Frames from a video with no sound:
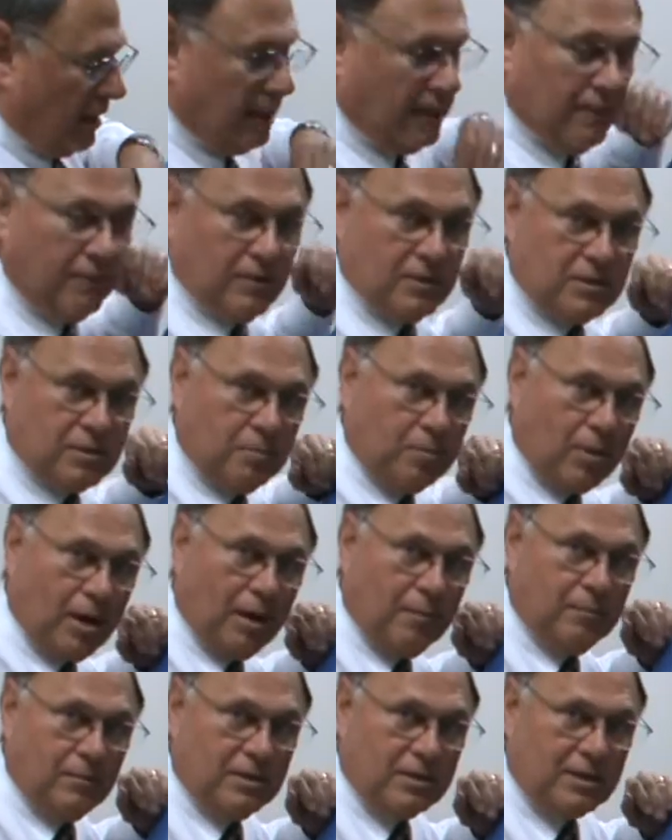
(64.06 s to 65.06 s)
If it's a
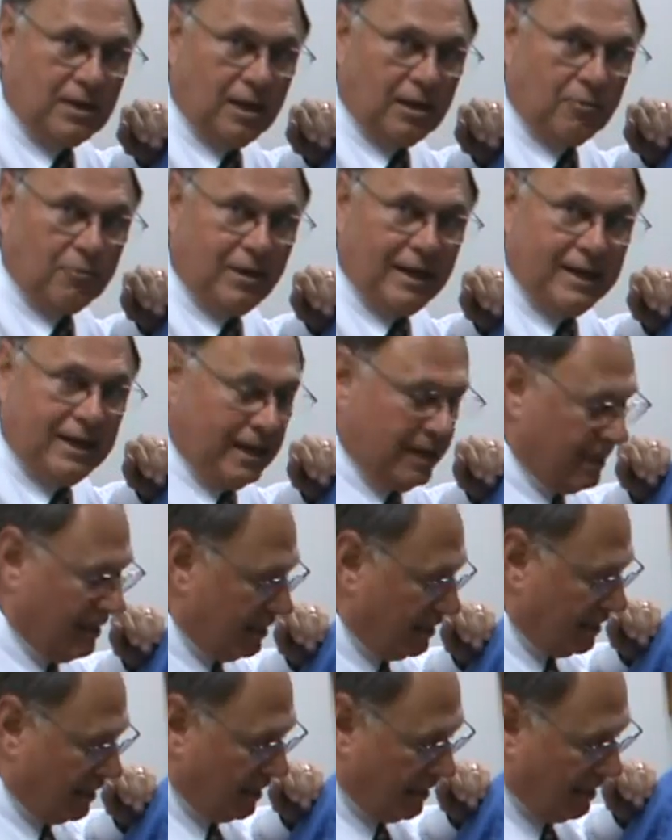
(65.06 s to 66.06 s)
problem that's kind of radiating
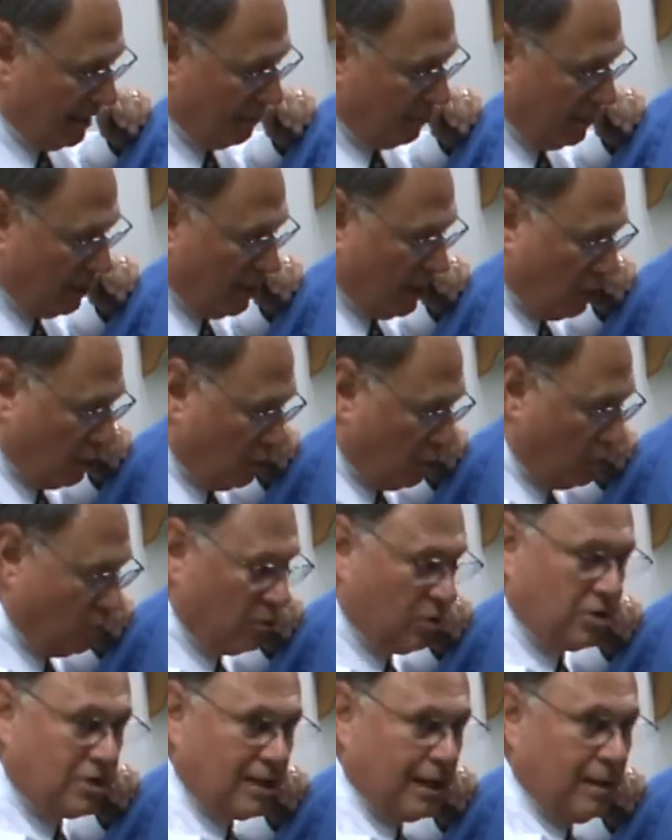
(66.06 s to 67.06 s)
into the hip, you'll do
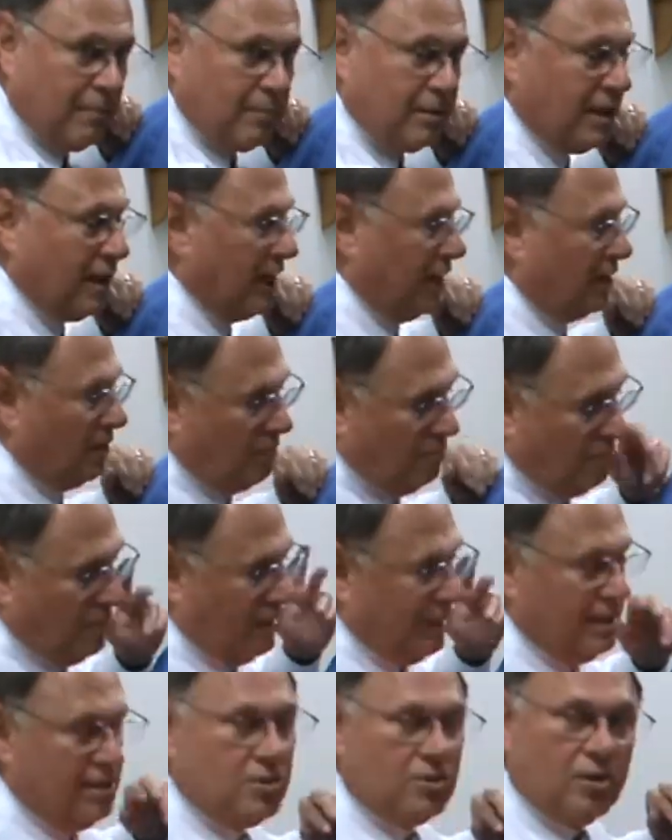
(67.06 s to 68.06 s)
the same thing.
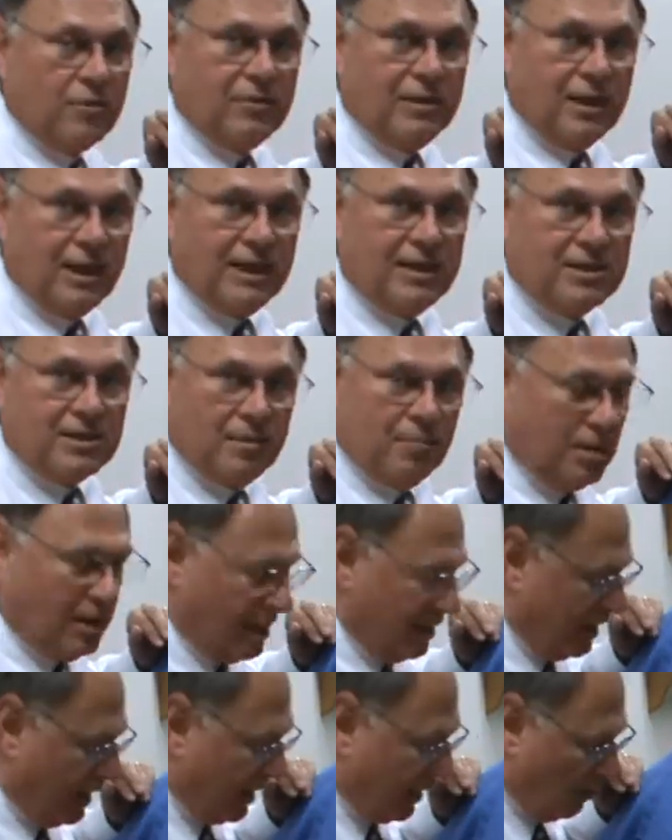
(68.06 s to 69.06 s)
Easier if you lay
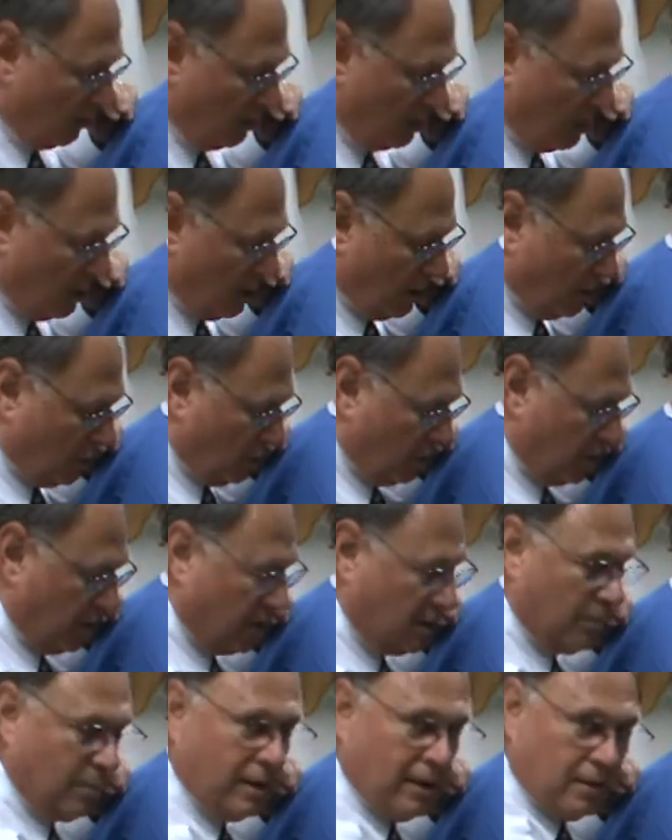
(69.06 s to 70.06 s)
somebody down, you can
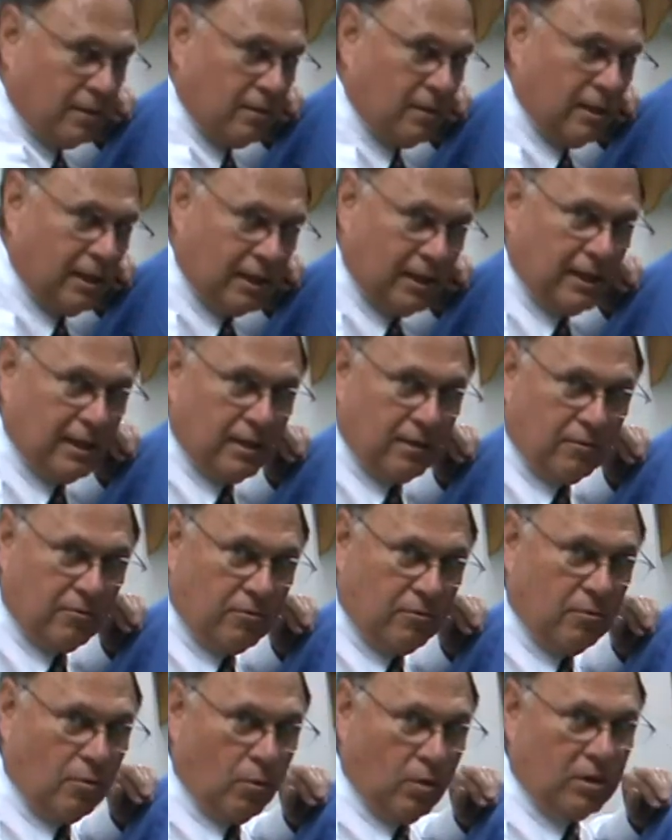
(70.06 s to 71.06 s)
come in
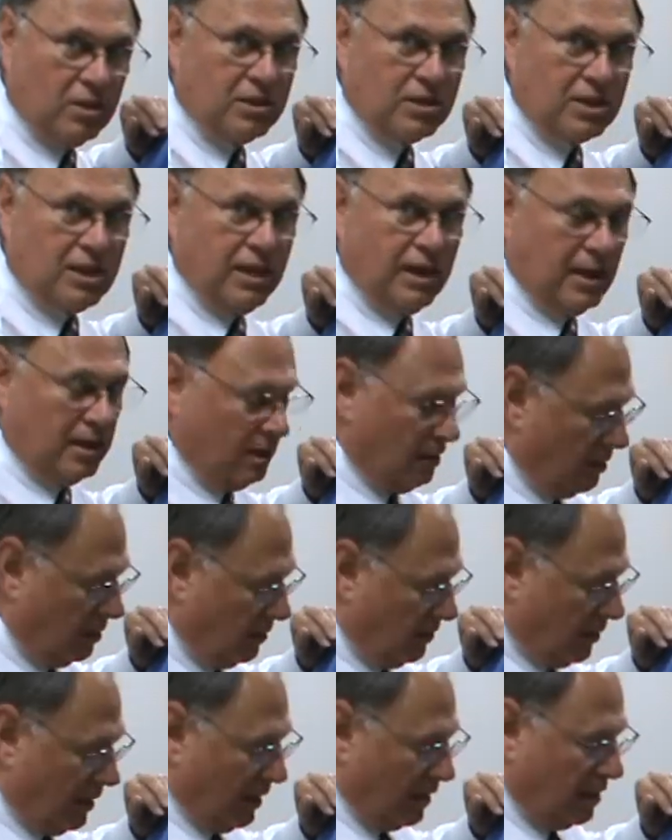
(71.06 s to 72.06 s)
again on the skin
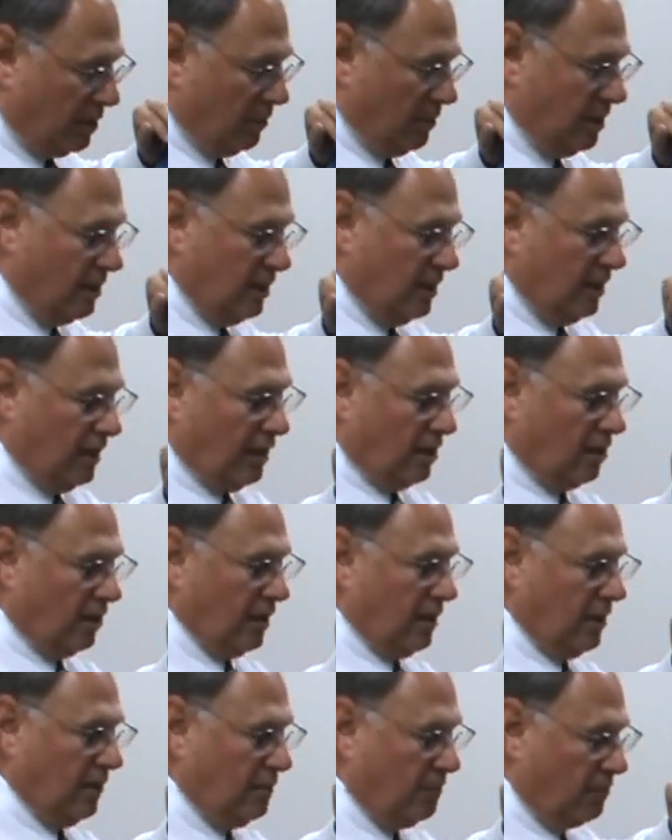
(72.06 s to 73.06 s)
and come into the
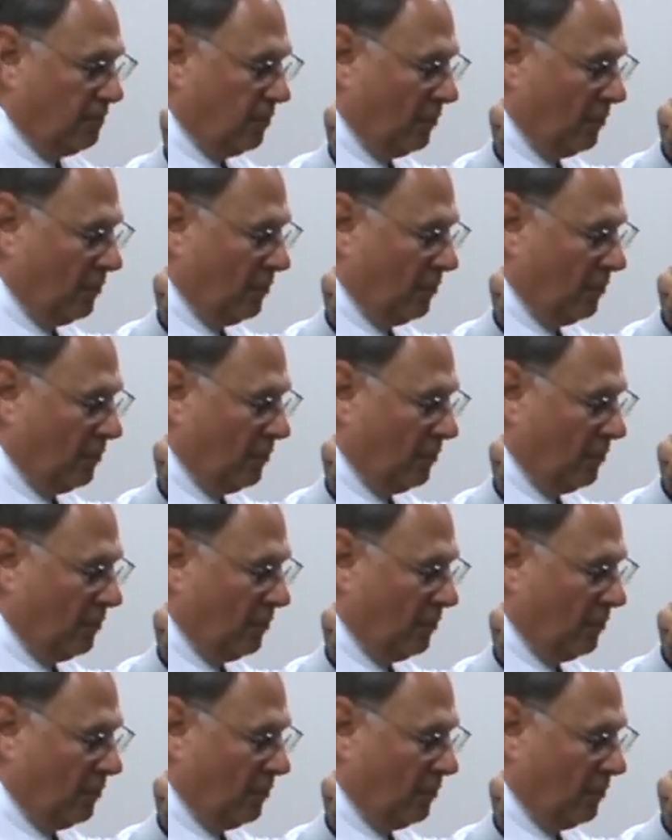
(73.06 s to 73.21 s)
area